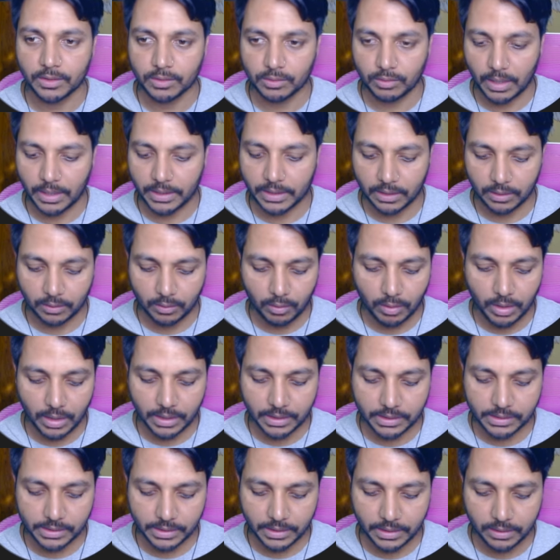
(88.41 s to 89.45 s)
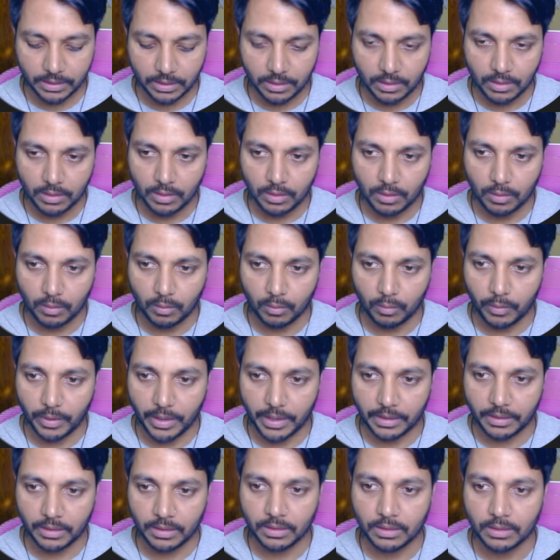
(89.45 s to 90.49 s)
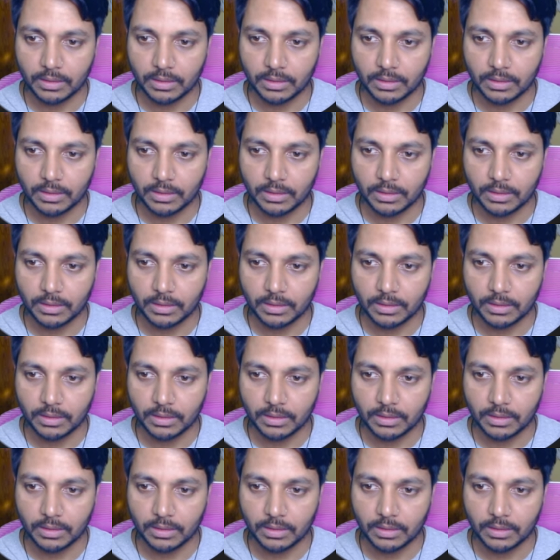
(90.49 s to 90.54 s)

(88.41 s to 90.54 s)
So I can go ahead and say where,